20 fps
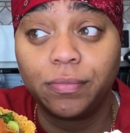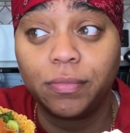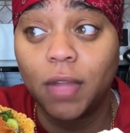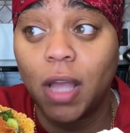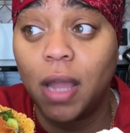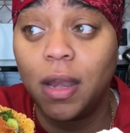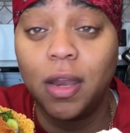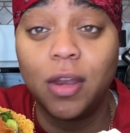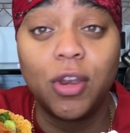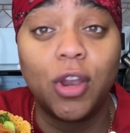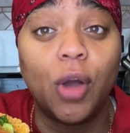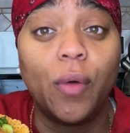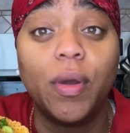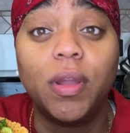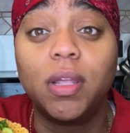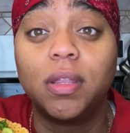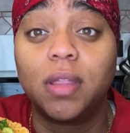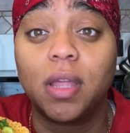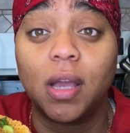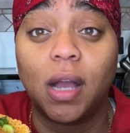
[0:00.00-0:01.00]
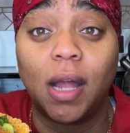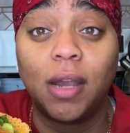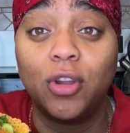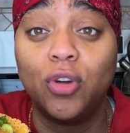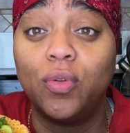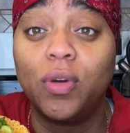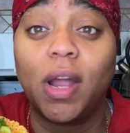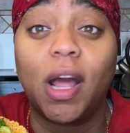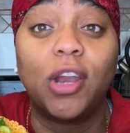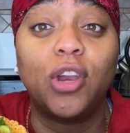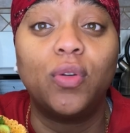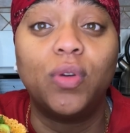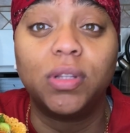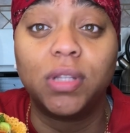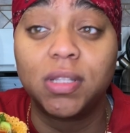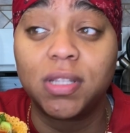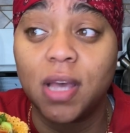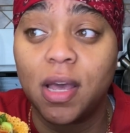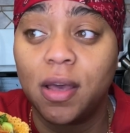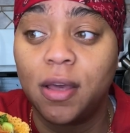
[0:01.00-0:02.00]
I didn't know anything. I knew what I knew at the
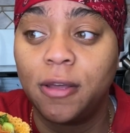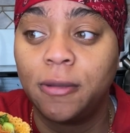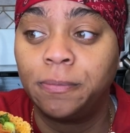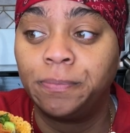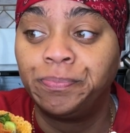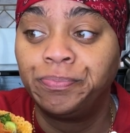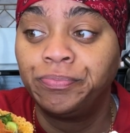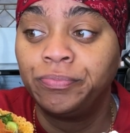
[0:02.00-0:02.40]
time,